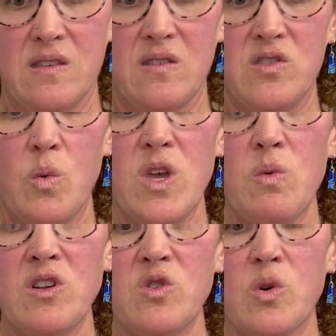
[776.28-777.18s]
So what you
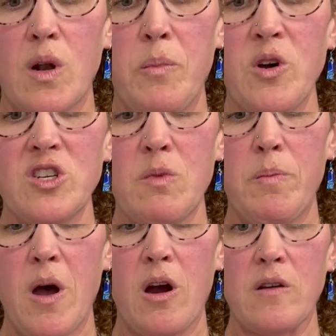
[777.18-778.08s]
want to do is you want to push them
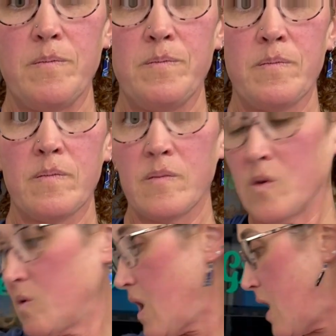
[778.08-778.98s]
apart,
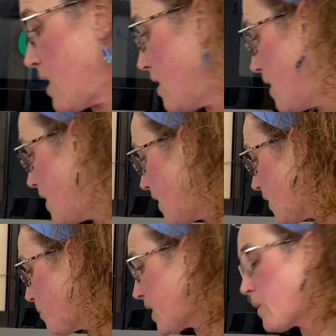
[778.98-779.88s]
okay?
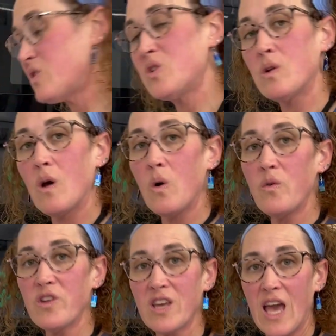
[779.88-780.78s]
But I would do it
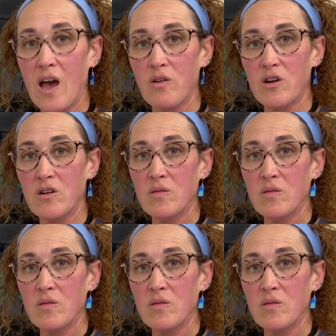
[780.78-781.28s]
over the counter